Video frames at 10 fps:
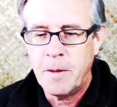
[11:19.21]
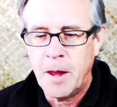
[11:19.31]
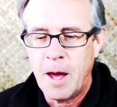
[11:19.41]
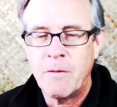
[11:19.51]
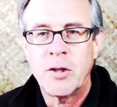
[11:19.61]

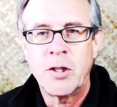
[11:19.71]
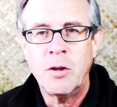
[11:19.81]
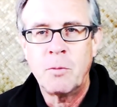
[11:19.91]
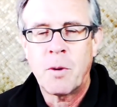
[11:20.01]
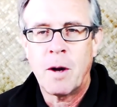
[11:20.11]
and they have this
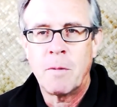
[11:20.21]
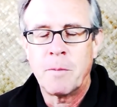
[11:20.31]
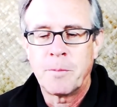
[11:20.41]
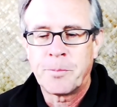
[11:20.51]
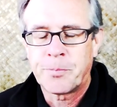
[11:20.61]
guilt
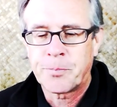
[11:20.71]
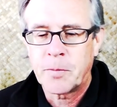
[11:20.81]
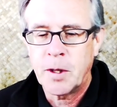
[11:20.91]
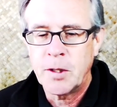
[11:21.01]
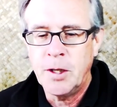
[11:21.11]
problem
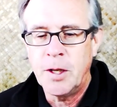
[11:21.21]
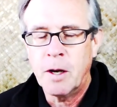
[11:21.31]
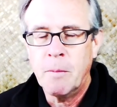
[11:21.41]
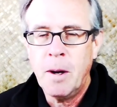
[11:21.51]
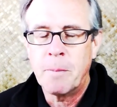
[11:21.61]
that's
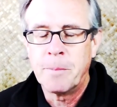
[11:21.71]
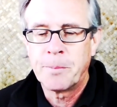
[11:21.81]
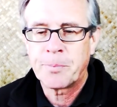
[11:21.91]
eating them up.